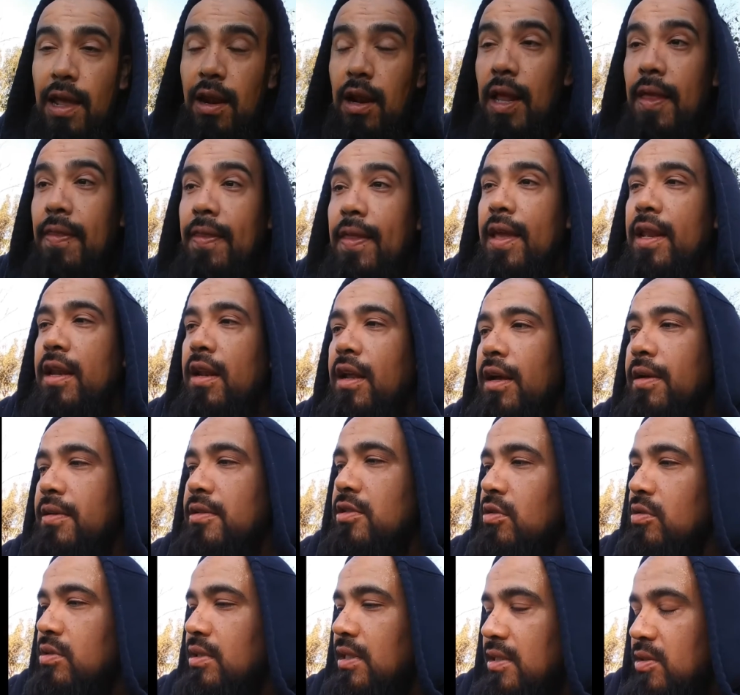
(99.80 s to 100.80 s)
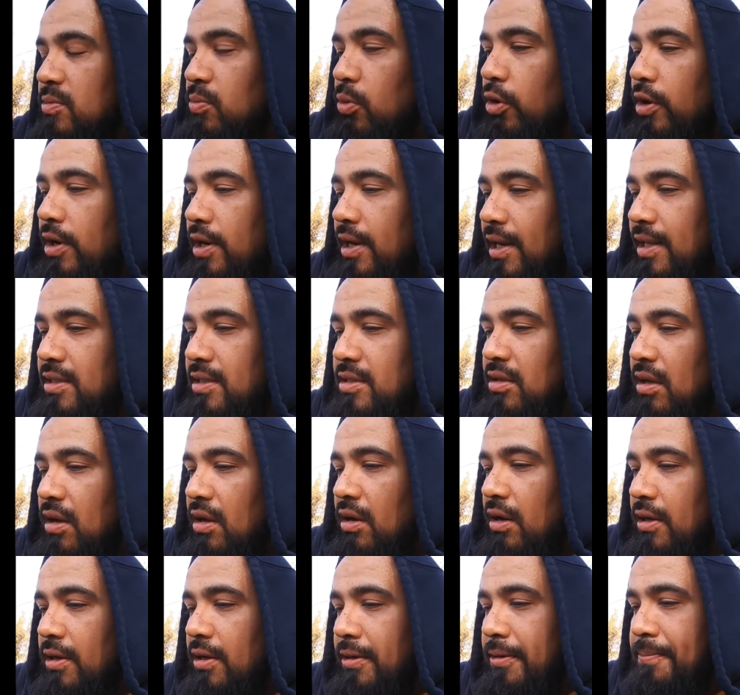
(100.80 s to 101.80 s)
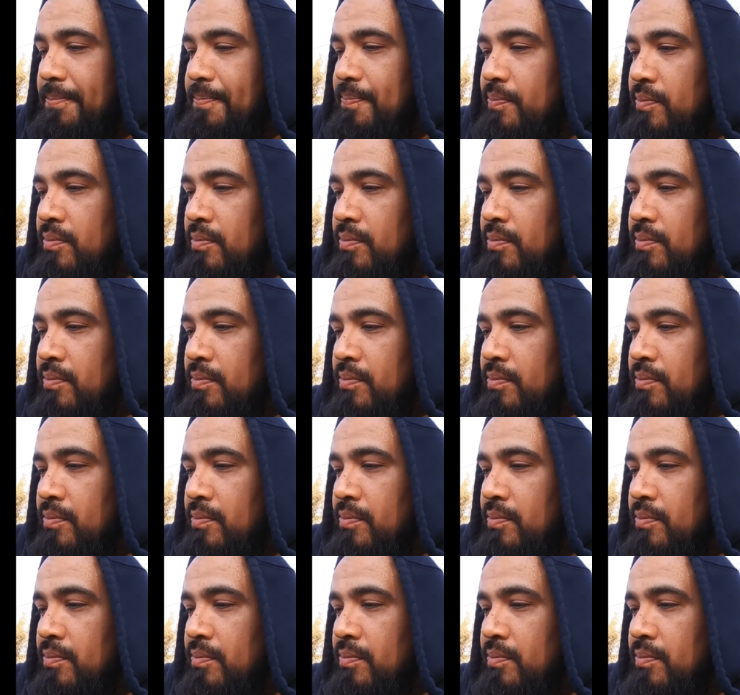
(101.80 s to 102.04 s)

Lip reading: And then, so this morning I saw,